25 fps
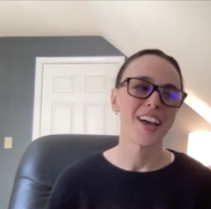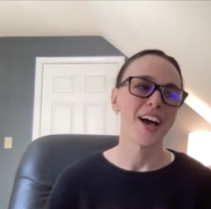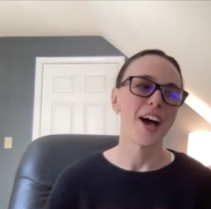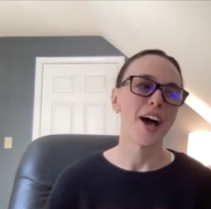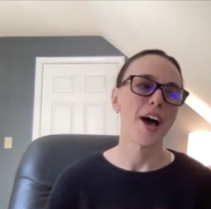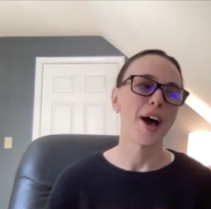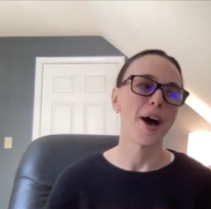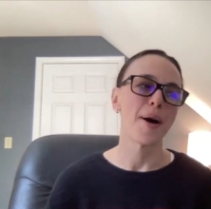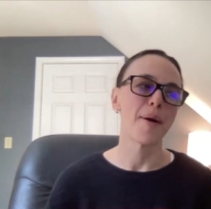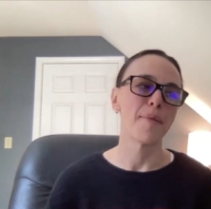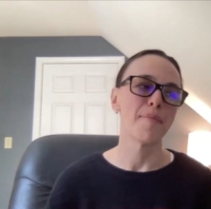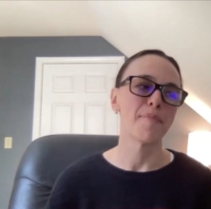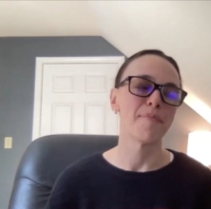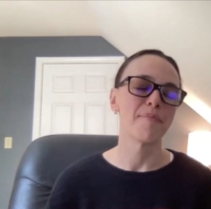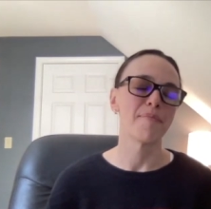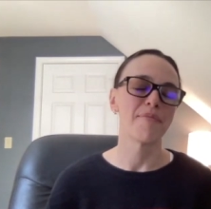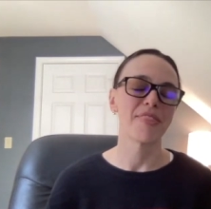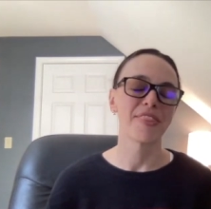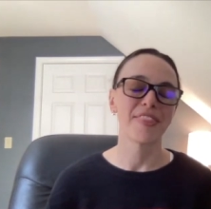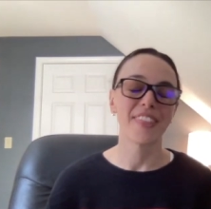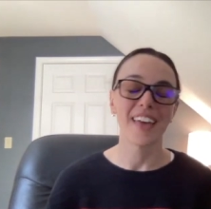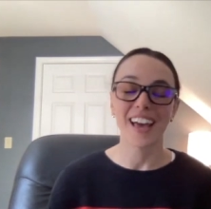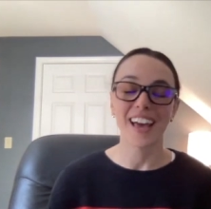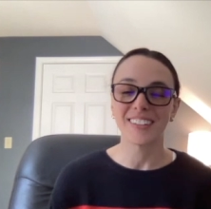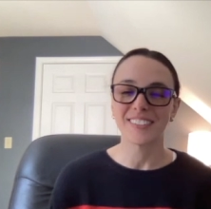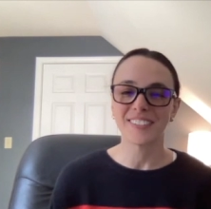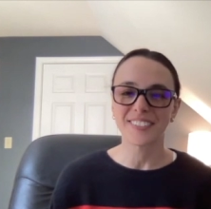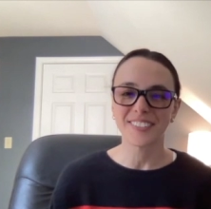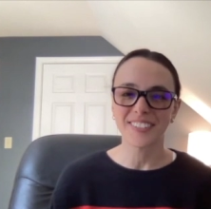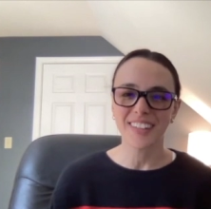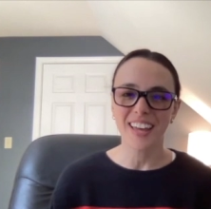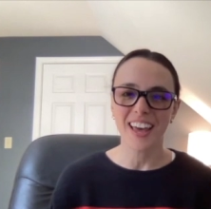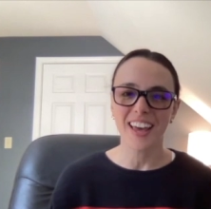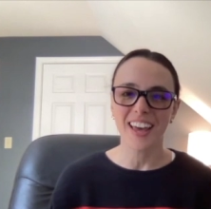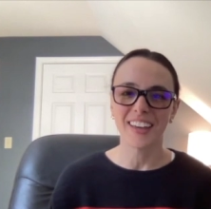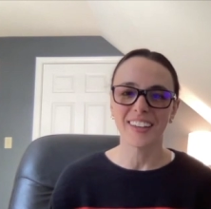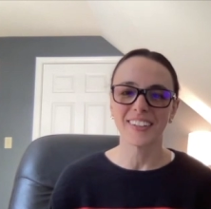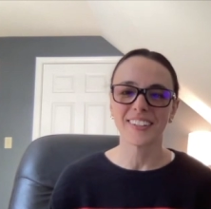That
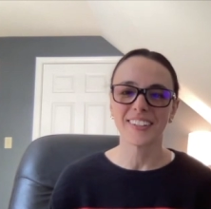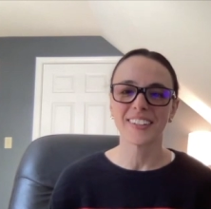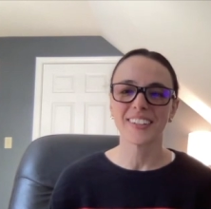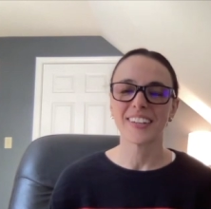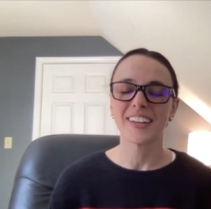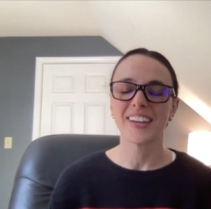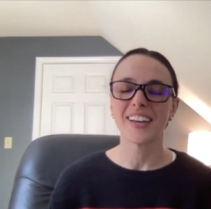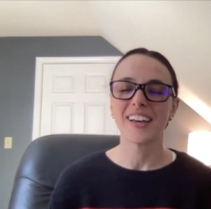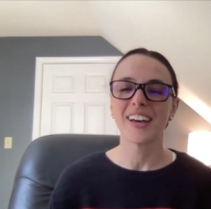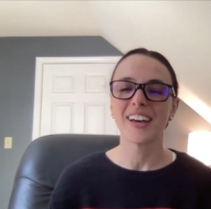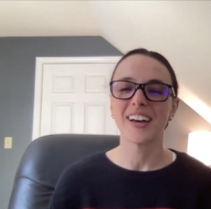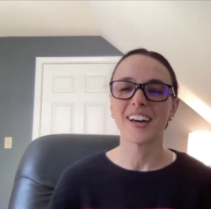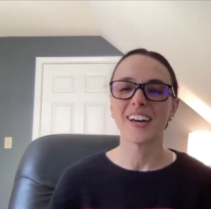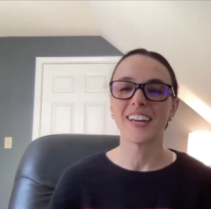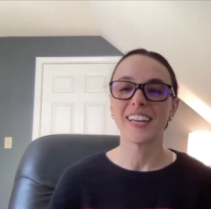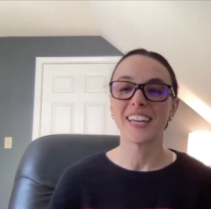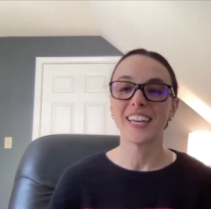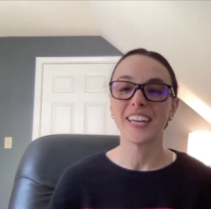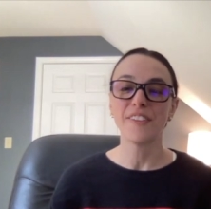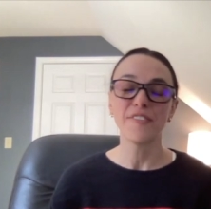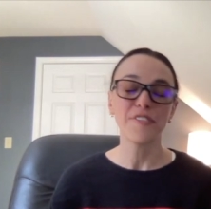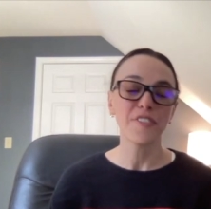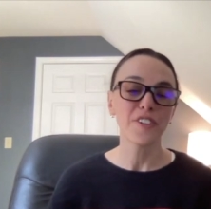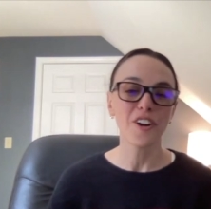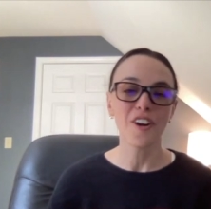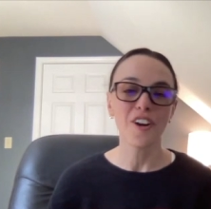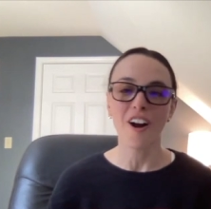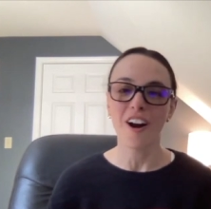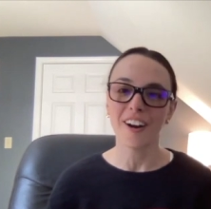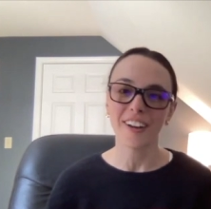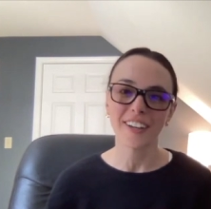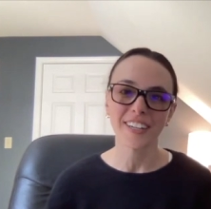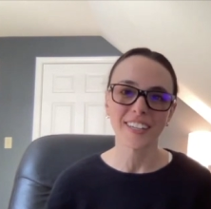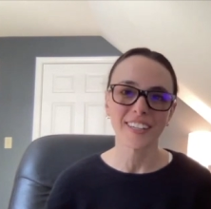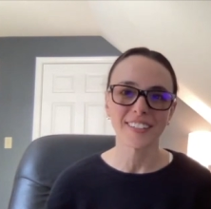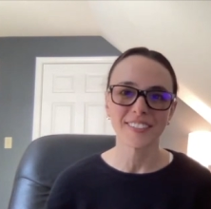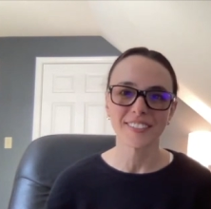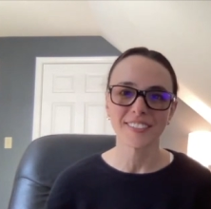said, if your
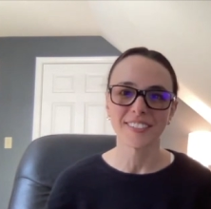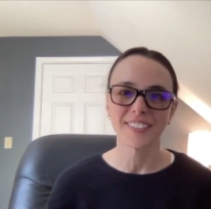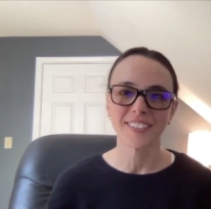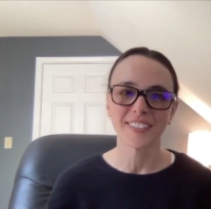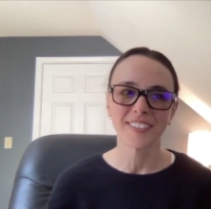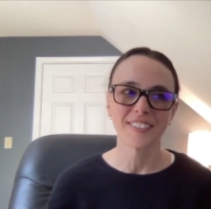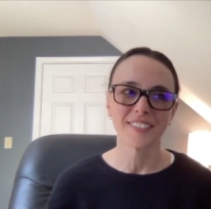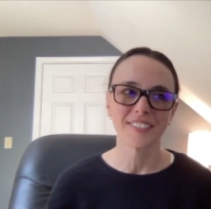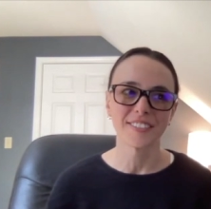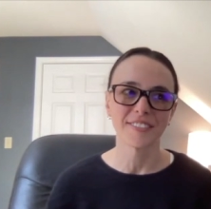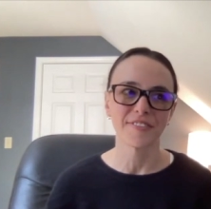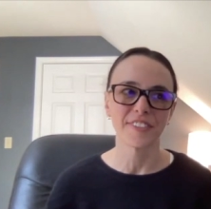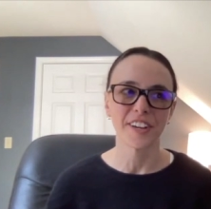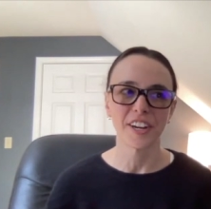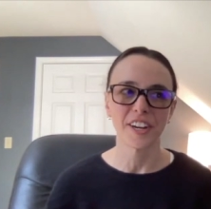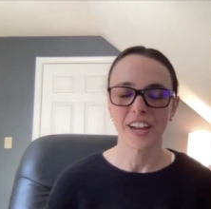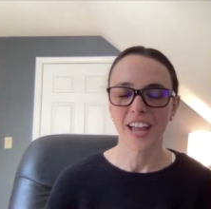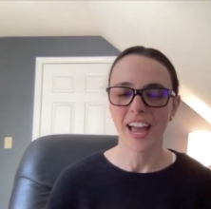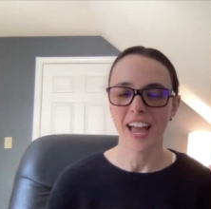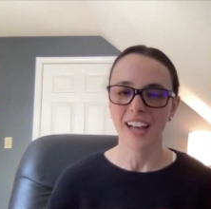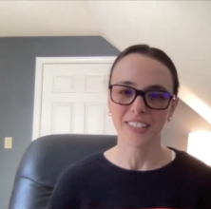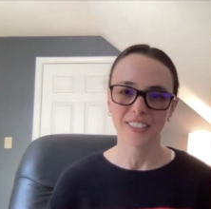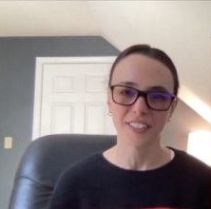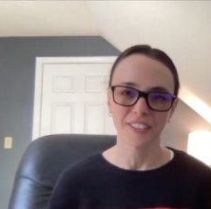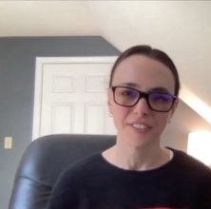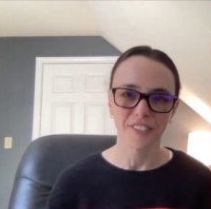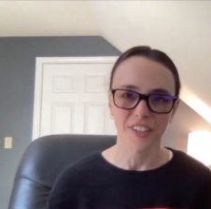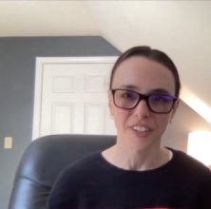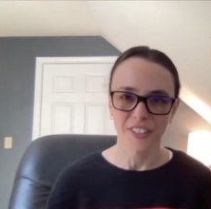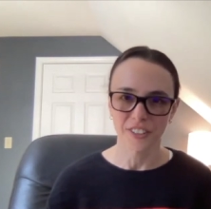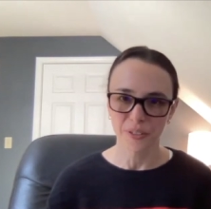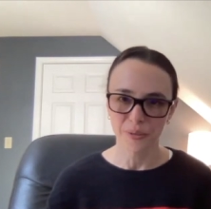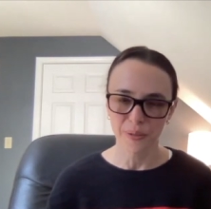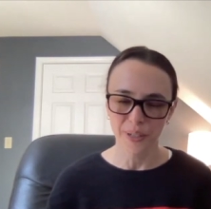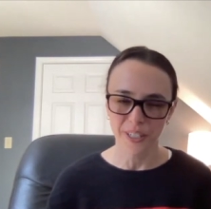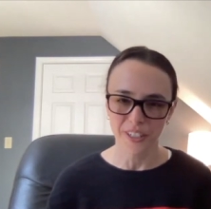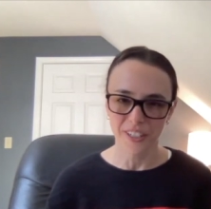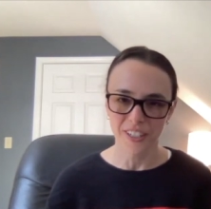audience is very active on
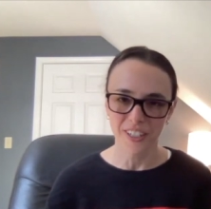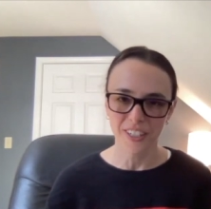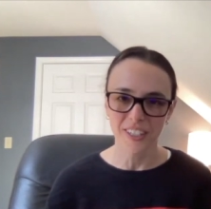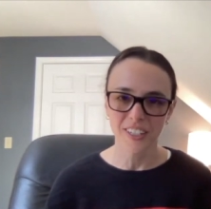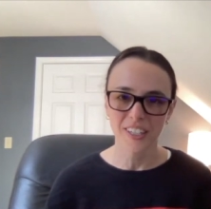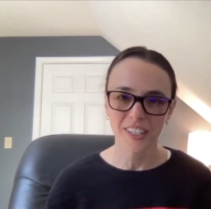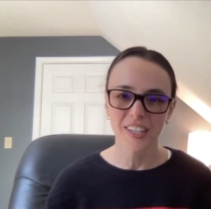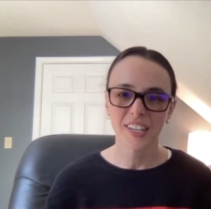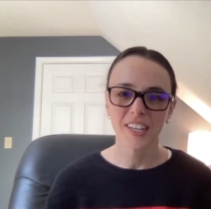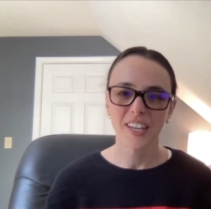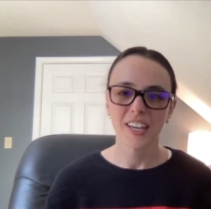Twitter,